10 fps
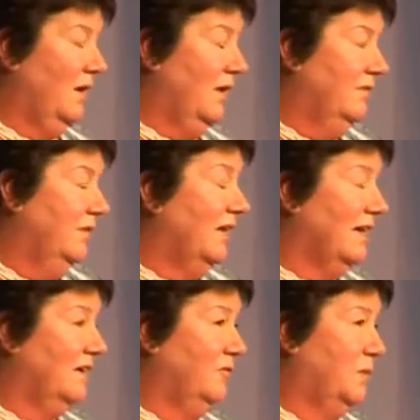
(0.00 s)
and the
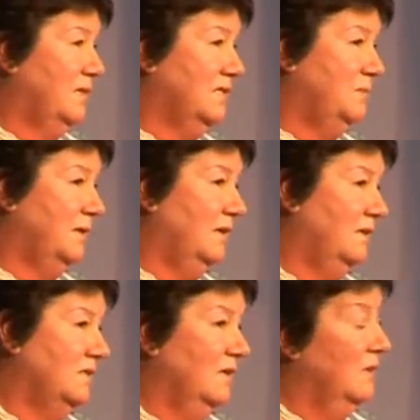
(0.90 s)
lack of wind speed.